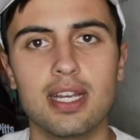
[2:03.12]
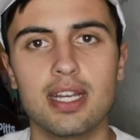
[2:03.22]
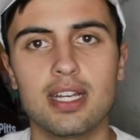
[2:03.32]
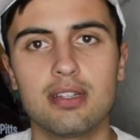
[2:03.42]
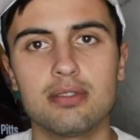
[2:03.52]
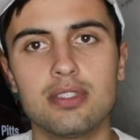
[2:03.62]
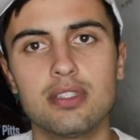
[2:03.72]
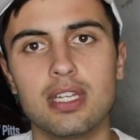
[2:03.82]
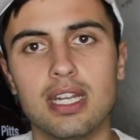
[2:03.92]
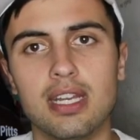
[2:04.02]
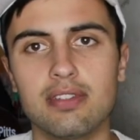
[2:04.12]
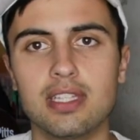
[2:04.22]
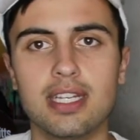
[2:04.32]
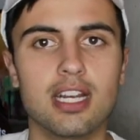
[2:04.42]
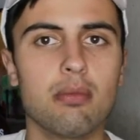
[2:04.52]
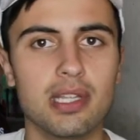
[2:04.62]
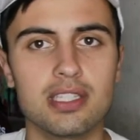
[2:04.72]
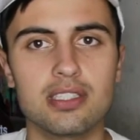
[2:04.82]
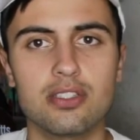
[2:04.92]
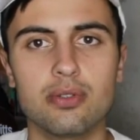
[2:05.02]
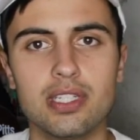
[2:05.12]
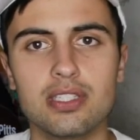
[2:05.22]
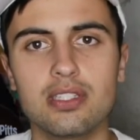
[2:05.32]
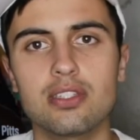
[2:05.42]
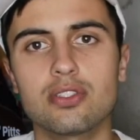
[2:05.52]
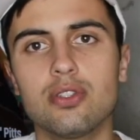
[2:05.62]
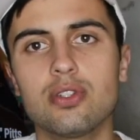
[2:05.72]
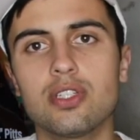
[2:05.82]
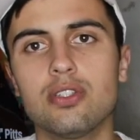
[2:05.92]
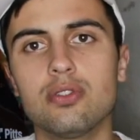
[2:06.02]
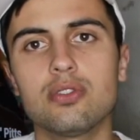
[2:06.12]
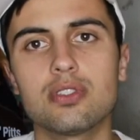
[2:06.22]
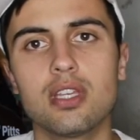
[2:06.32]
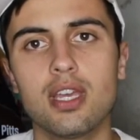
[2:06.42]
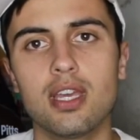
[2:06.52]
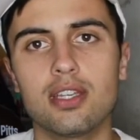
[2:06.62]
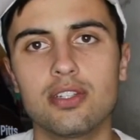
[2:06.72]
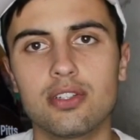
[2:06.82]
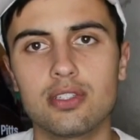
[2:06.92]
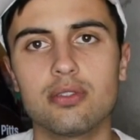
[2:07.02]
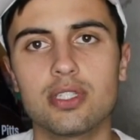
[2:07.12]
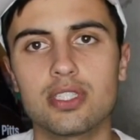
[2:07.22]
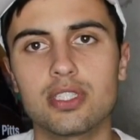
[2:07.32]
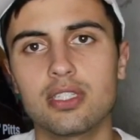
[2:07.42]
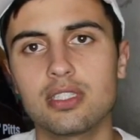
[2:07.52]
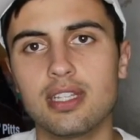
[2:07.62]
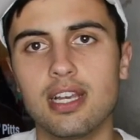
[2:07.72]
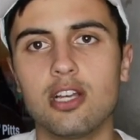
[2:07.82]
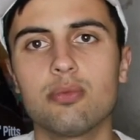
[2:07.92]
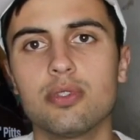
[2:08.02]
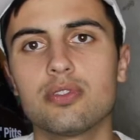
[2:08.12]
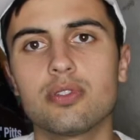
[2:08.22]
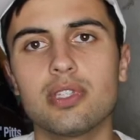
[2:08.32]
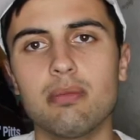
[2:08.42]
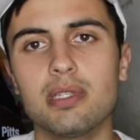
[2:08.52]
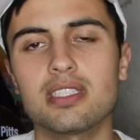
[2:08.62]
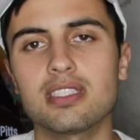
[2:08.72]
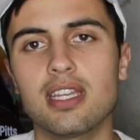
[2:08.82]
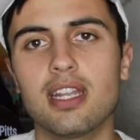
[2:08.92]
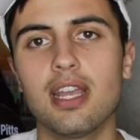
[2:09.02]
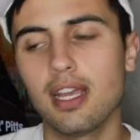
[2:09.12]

you kind of have a leg up on the situation, so you can use your intuition to help you. So with that being said,